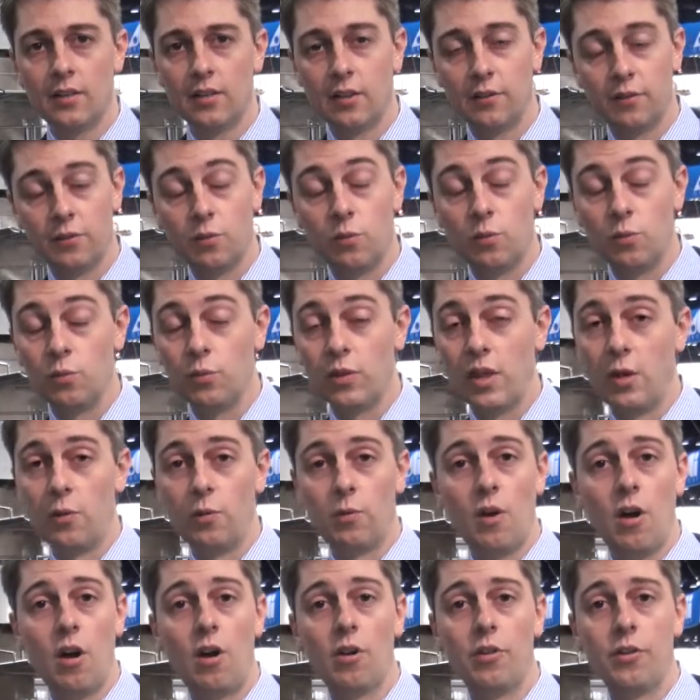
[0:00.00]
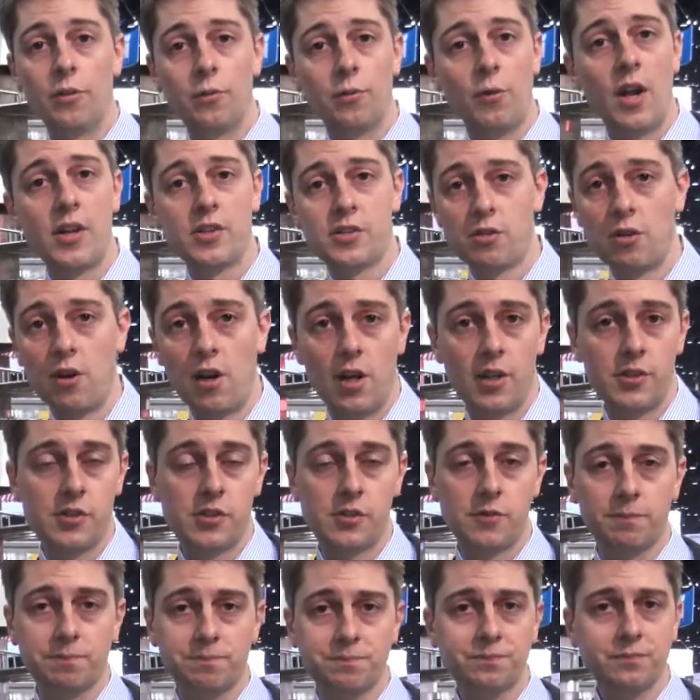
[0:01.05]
that all the restaurants